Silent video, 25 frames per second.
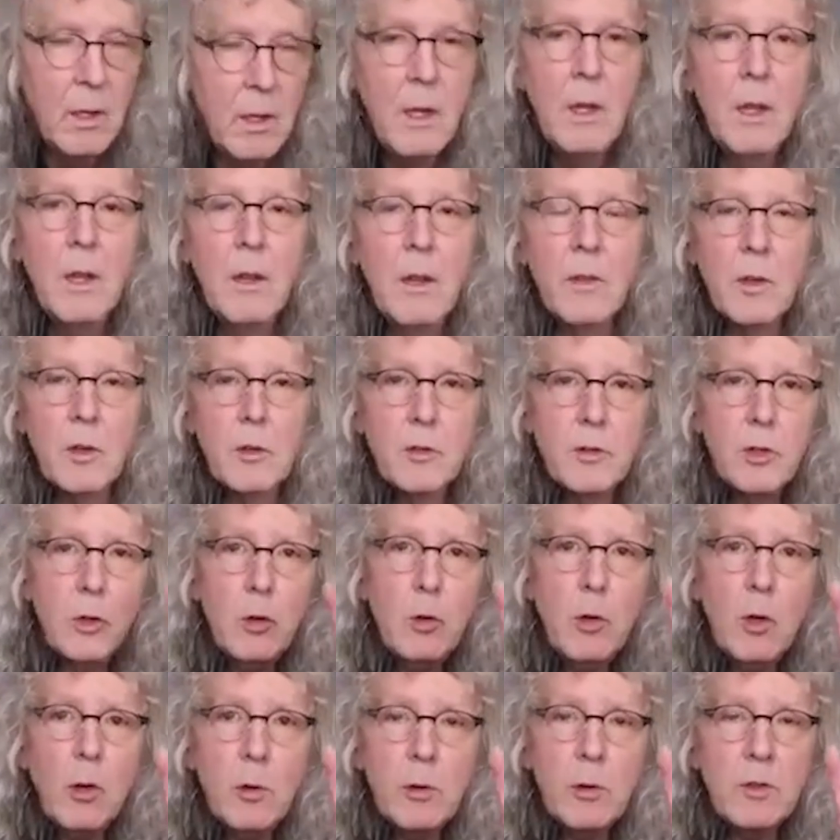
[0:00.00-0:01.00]
There are two
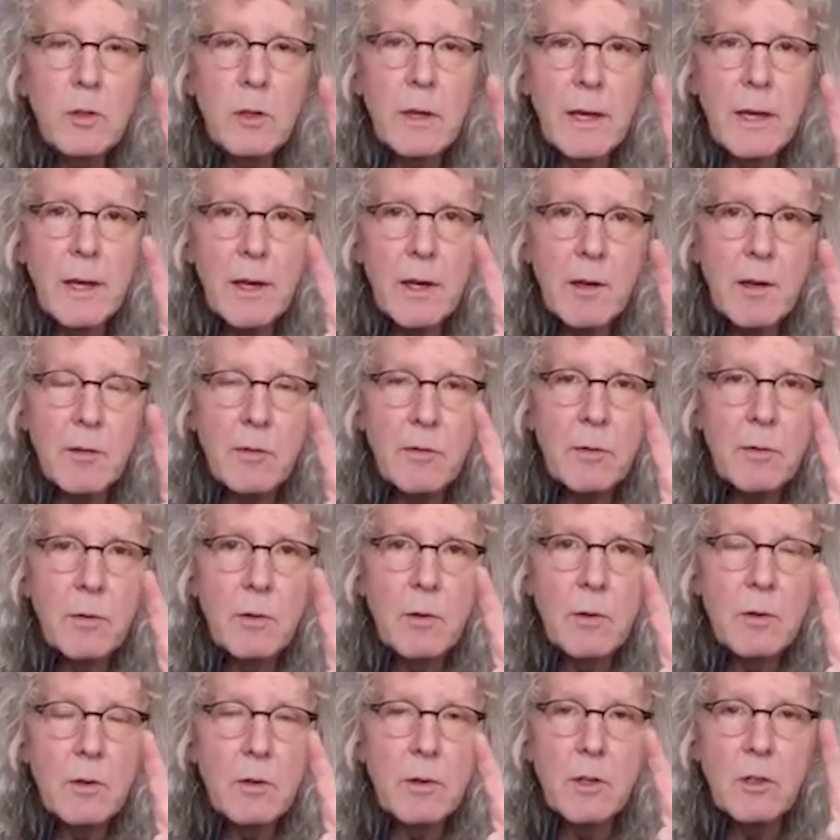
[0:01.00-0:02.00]
notes you have.
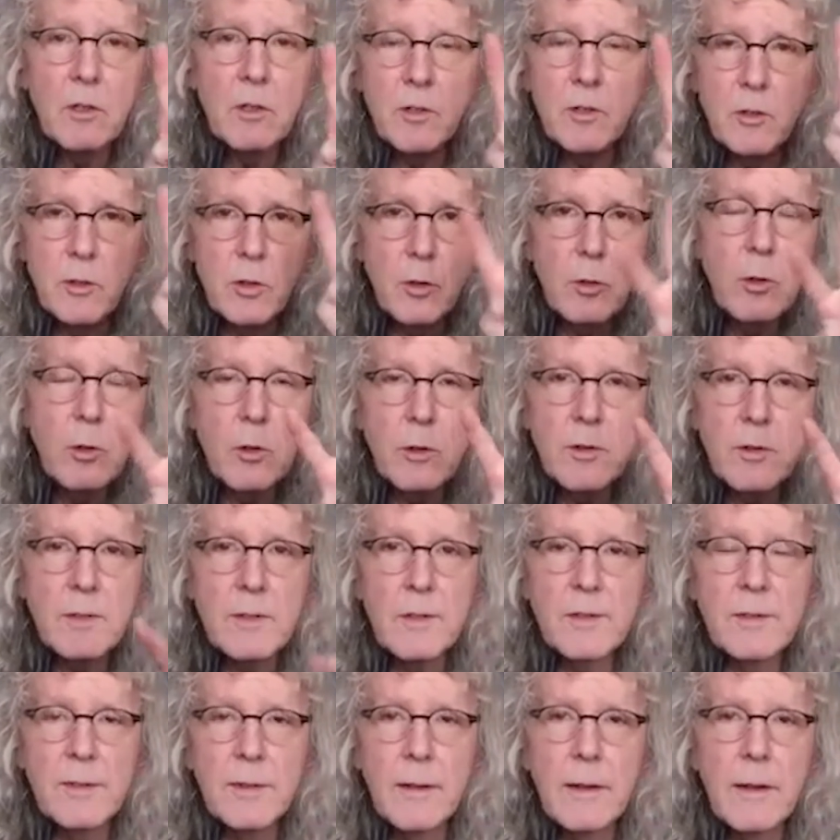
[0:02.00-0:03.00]
They're just two notes to
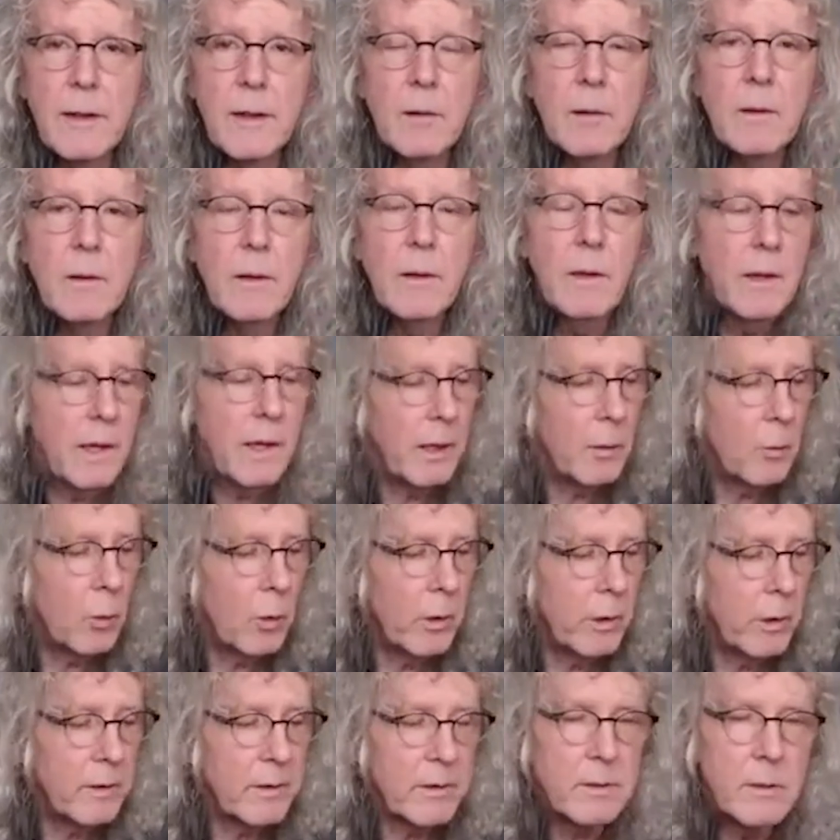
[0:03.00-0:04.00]
sing, and
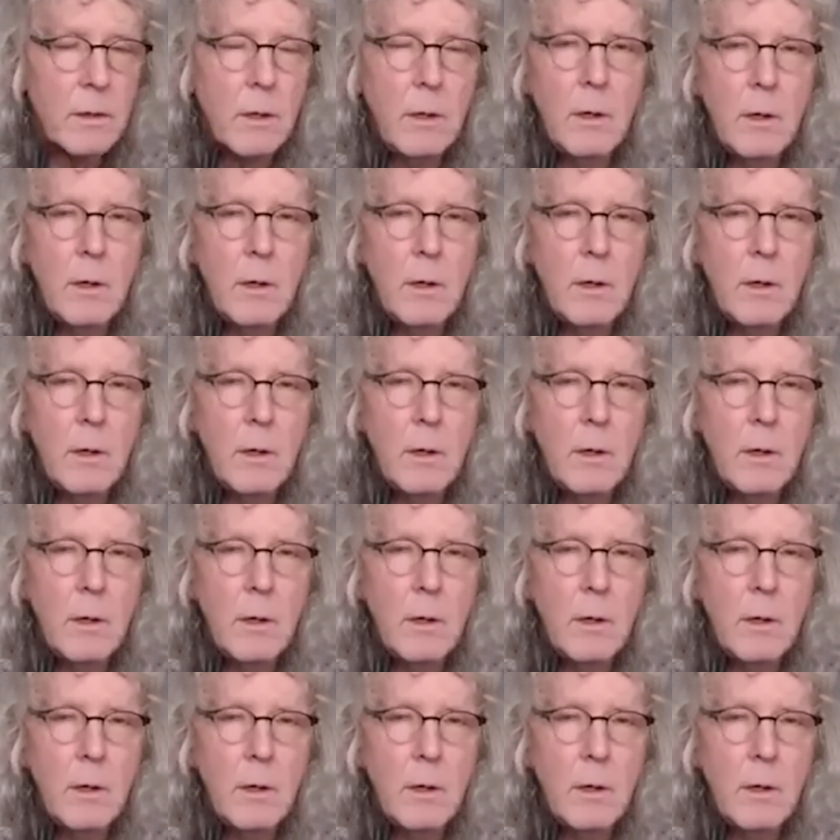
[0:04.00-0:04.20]
one is and